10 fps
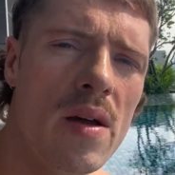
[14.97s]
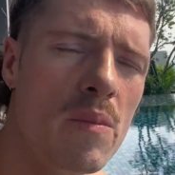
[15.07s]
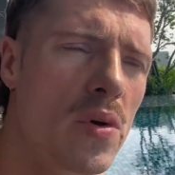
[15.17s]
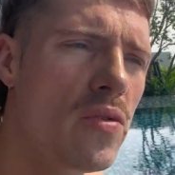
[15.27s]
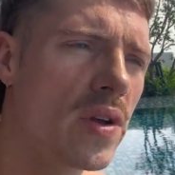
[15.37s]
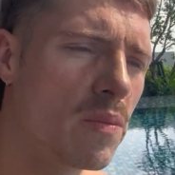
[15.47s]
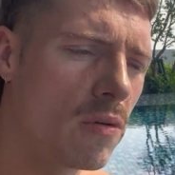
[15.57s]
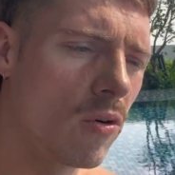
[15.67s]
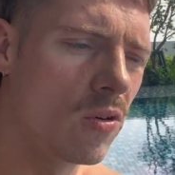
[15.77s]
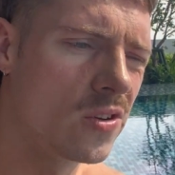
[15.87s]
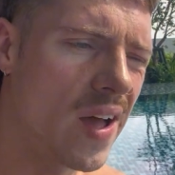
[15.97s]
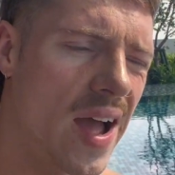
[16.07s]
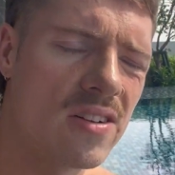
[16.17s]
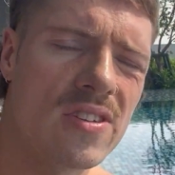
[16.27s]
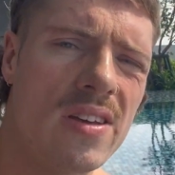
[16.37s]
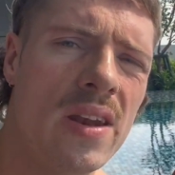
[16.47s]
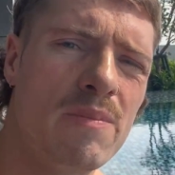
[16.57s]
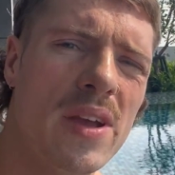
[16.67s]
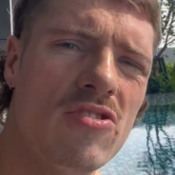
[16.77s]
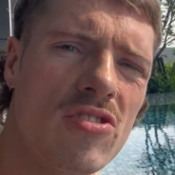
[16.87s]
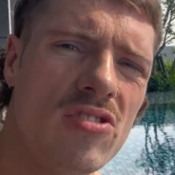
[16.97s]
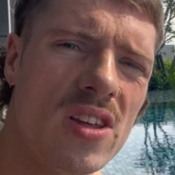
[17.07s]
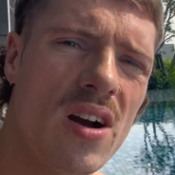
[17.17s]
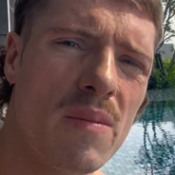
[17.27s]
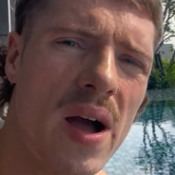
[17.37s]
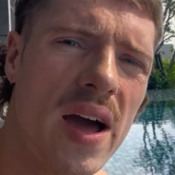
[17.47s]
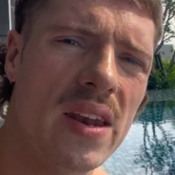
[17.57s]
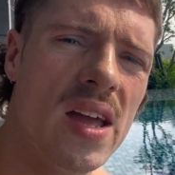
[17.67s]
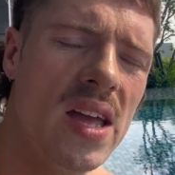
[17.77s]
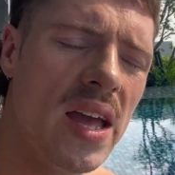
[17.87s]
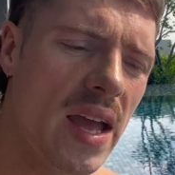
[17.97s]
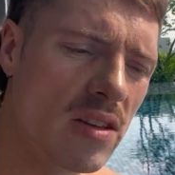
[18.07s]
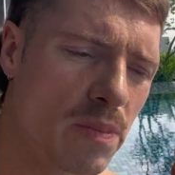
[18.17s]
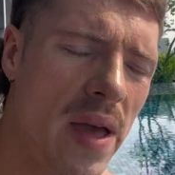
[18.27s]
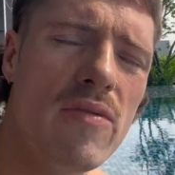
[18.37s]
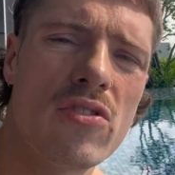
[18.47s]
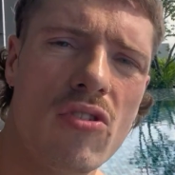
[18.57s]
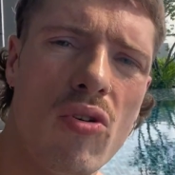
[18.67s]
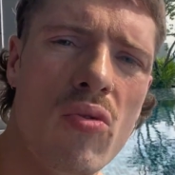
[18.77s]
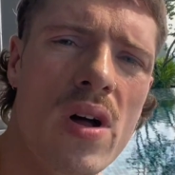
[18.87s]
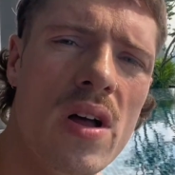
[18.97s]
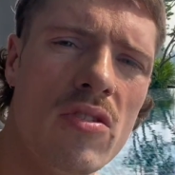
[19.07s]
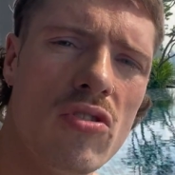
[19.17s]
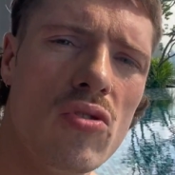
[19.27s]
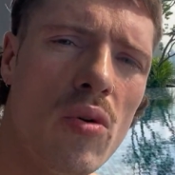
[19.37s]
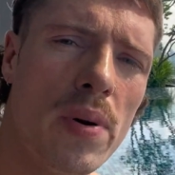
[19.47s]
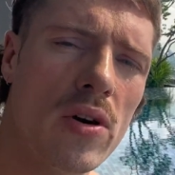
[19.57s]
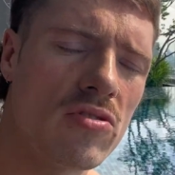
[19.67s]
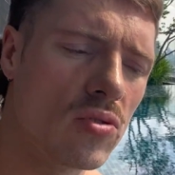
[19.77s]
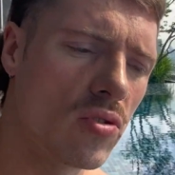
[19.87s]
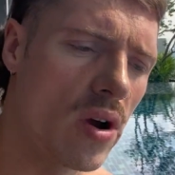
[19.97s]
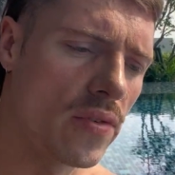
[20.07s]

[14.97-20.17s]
moving abroad as an ambitious young man is pivotal to your personal growth.